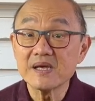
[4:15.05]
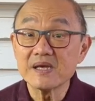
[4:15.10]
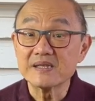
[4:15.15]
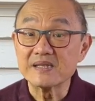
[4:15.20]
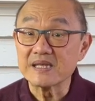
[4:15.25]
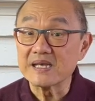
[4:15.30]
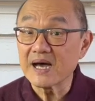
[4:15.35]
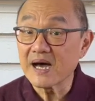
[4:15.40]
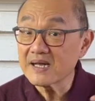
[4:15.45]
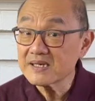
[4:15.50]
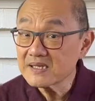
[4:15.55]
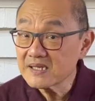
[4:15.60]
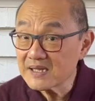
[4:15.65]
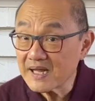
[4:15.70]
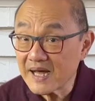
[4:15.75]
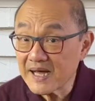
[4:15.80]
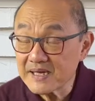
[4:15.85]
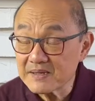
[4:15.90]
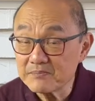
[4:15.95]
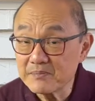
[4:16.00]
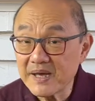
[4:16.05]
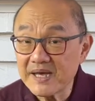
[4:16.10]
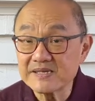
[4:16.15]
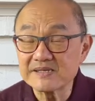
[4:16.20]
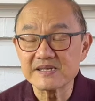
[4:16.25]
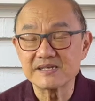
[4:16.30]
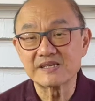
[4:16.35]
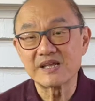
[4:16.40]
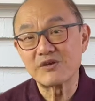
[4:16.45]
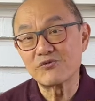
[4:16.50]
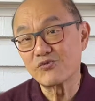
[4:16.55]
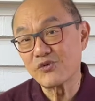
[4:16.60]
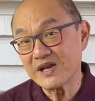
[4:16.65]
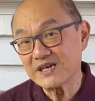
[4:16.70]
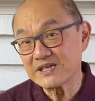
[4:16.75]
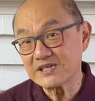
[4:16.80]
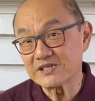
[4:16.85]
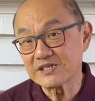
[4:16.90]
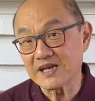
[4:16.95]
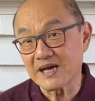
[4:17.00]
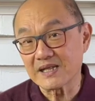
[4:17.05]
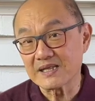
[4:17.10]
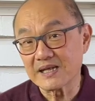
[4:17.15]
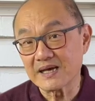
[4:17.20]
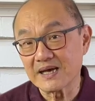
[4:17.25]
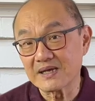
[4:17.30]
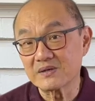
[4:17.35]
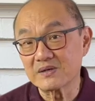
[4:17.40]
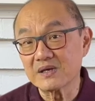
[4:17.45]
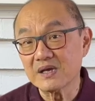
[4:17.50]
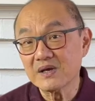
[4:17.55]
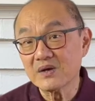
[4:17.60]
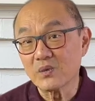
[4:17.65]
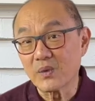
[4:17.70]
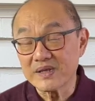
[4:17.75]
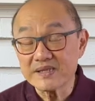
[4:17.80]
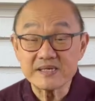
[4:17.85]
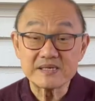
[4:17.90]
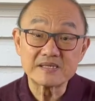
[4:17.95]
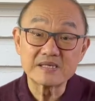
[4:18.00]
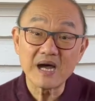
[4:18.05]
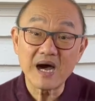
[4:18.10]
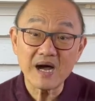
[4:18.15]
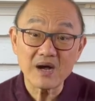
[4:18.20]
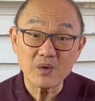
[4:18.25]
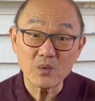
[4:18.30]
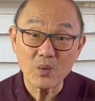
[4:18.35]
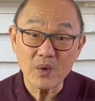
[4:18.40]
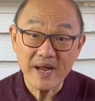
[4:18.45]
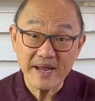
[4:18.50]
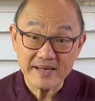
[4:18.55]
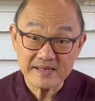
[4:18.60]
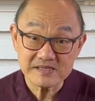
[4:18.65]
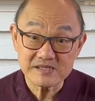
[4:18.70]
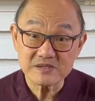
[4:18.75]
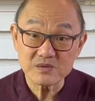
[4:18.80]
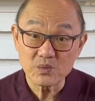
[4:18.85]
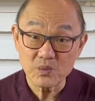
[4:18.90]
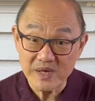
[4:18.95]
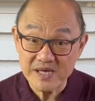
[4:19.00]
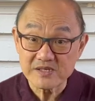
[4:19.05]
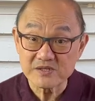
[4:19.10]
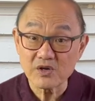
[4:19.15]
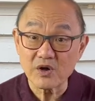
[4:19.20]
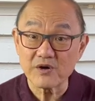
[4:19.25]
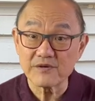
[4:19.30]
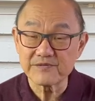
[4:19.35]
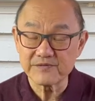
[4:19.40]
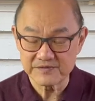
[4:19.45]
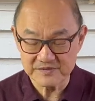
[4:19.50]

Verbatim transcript: the underlying base is a reddish color and when the dark wax wears off,